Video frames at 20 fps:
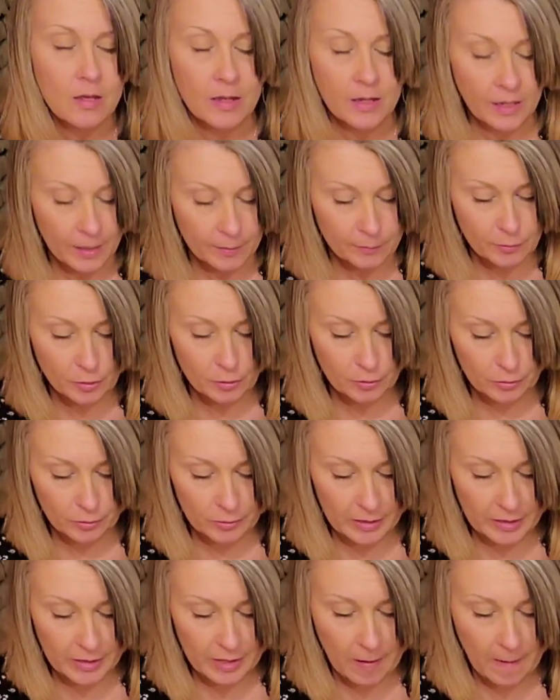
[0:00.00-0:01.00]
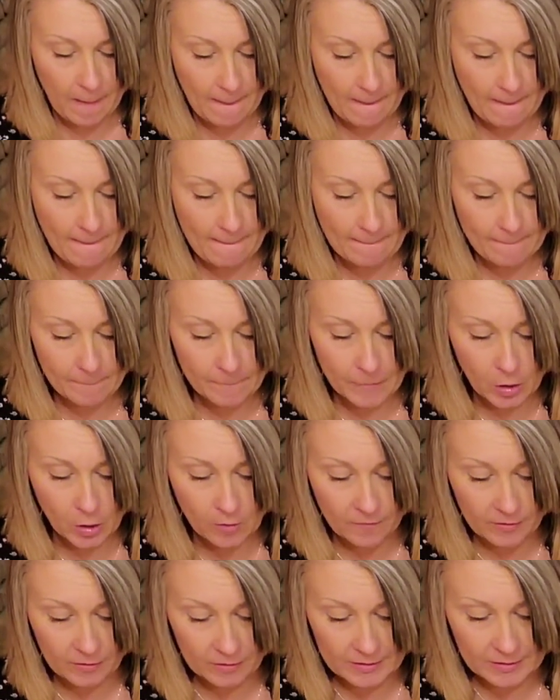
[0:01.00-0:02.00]
Absolutely
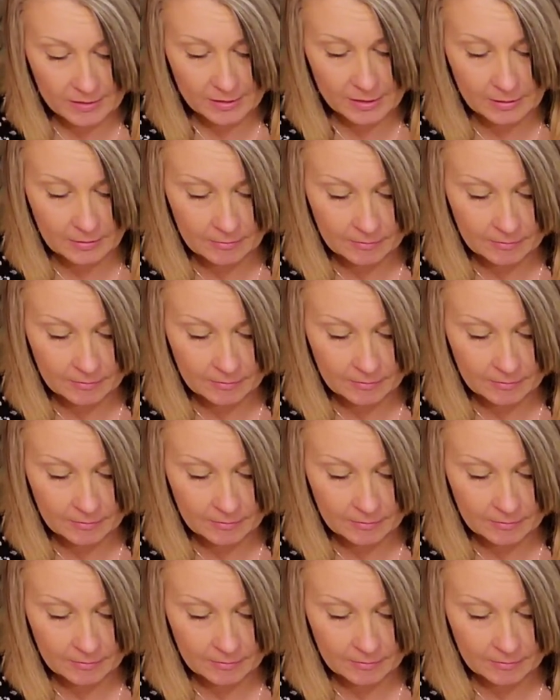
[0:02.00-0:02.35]
marvelous.